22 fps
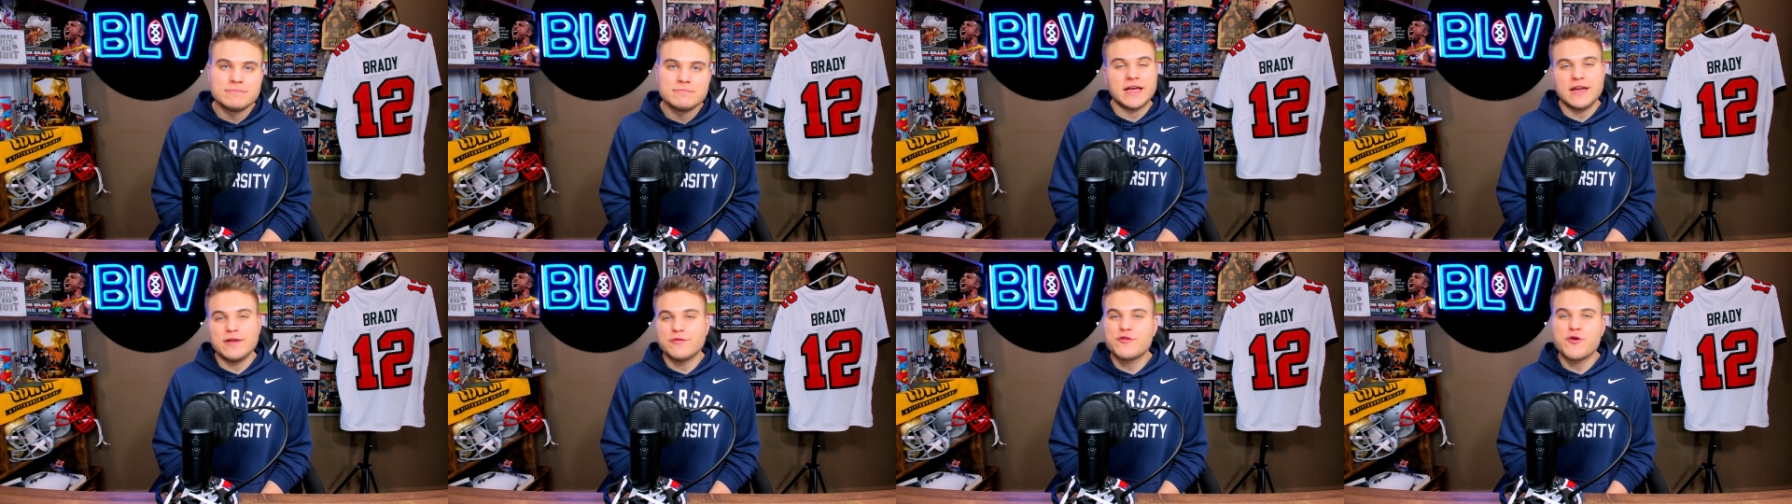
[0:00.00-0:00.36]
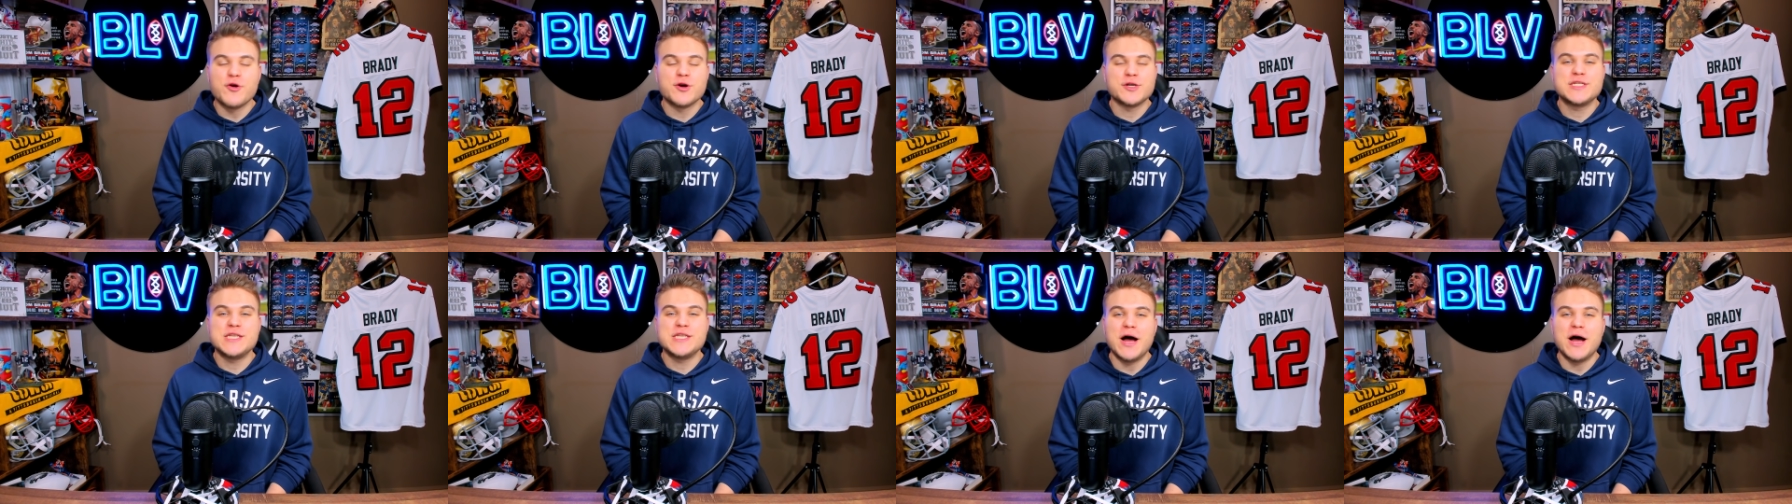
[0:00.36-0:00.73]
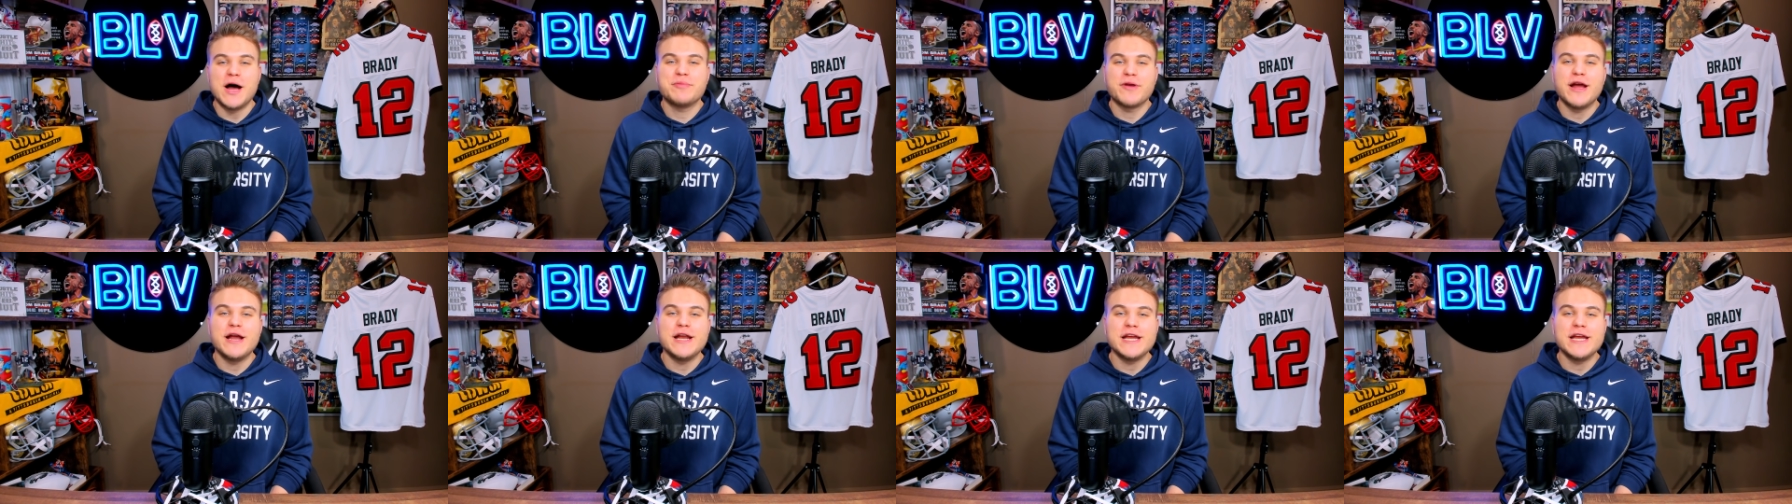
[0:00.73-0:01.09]
and of course
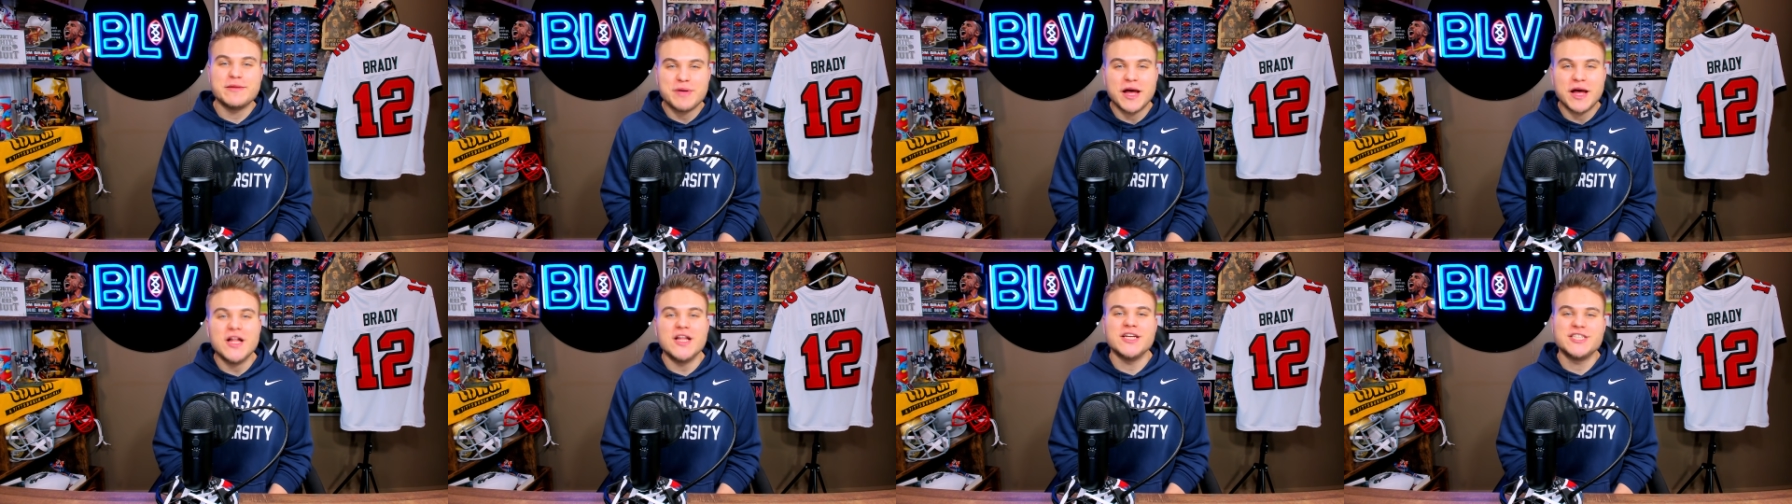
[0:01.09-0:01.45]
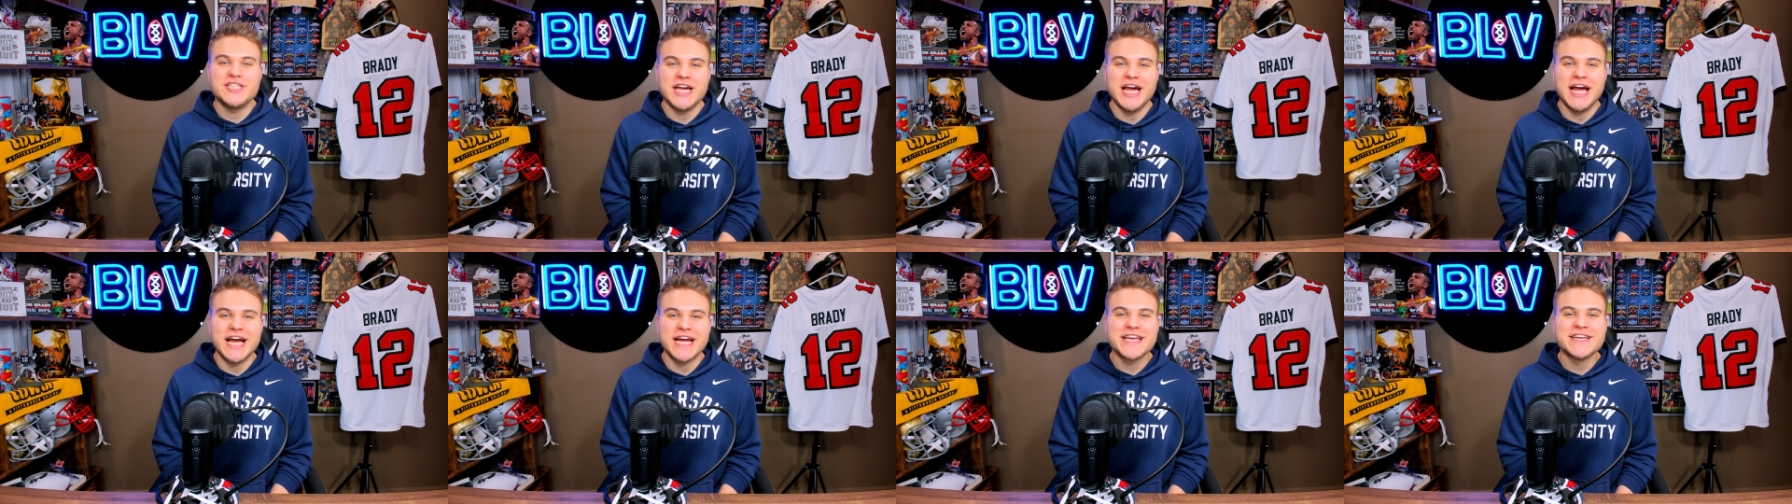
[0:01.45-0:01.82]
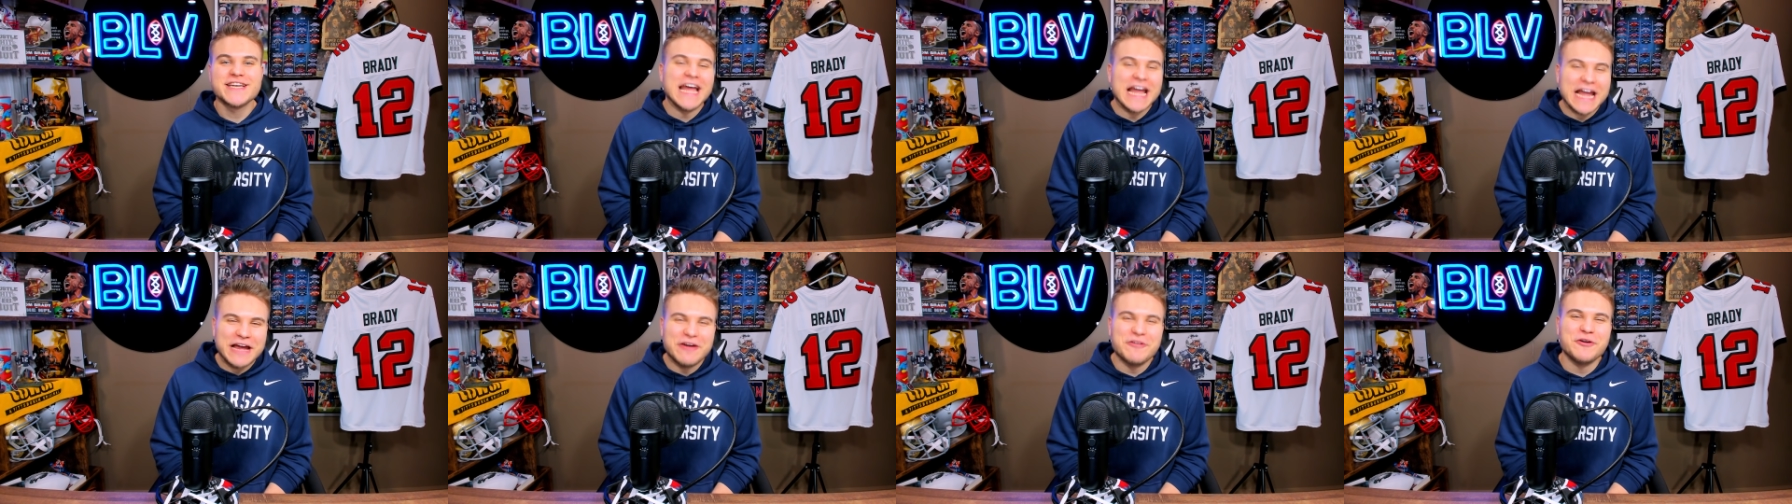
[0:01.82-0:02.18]
not Brady and Belichick.
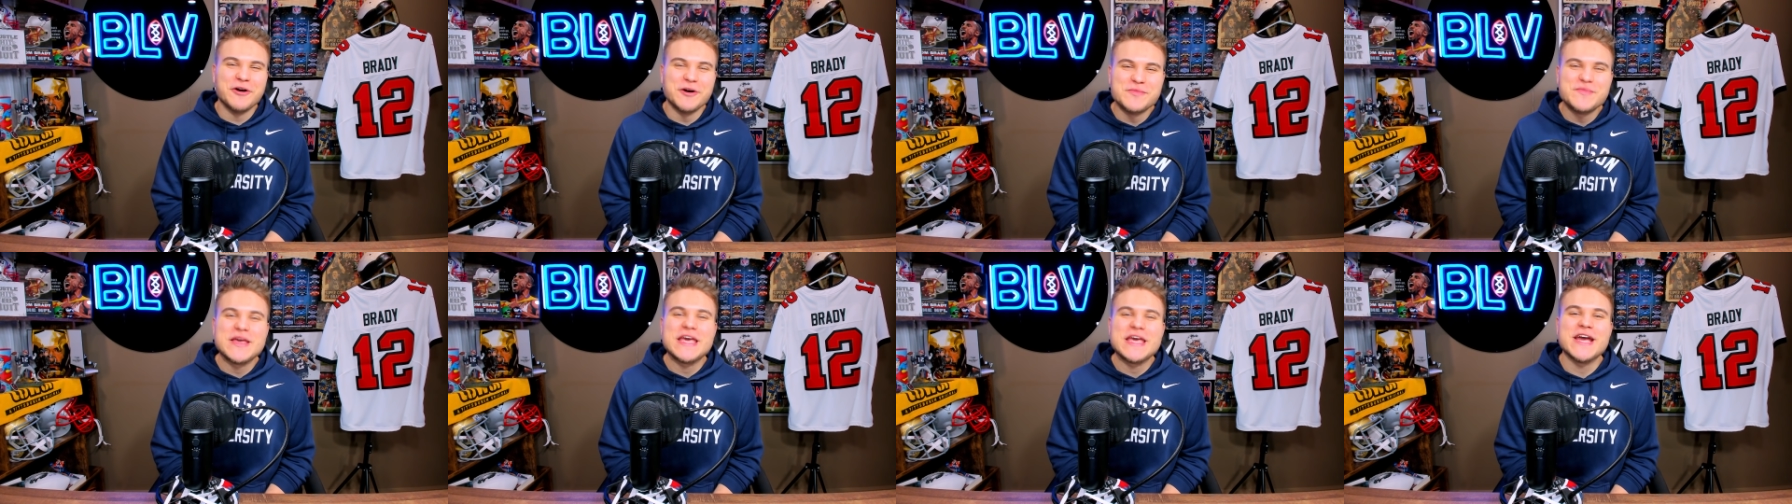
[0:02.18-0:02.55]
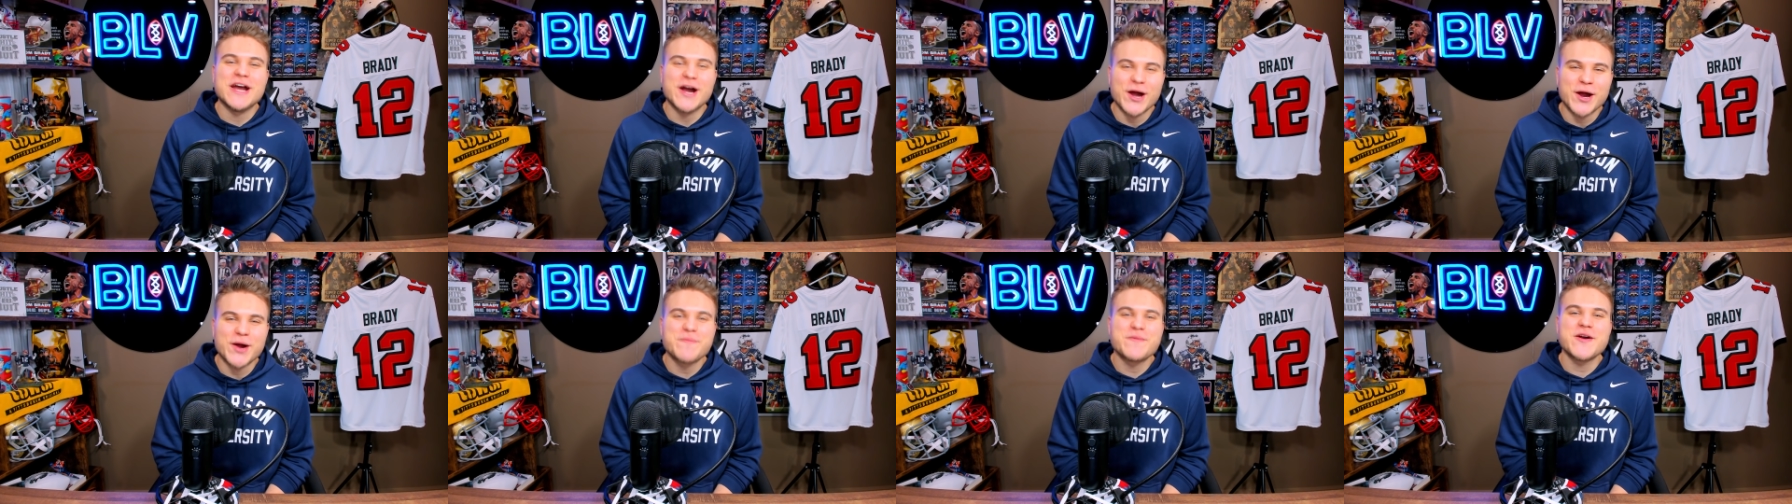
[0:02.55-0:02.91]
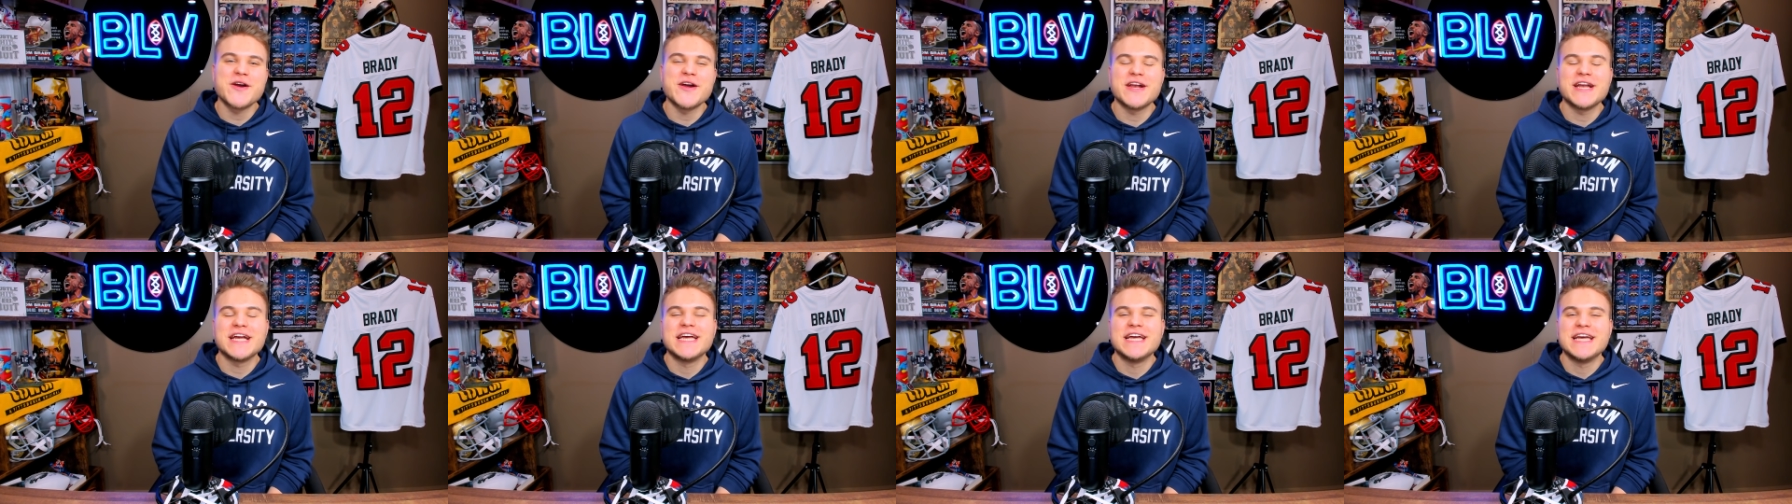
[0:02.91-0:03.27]
It will be
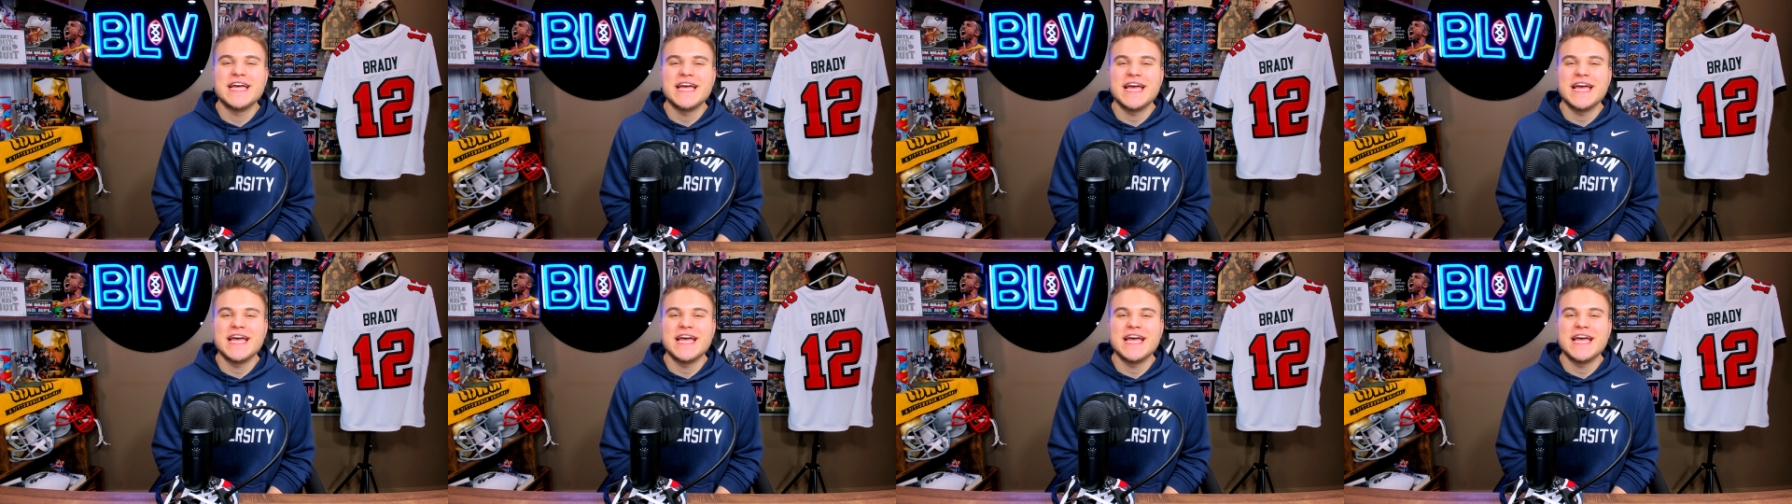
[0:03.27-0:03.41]
Herbert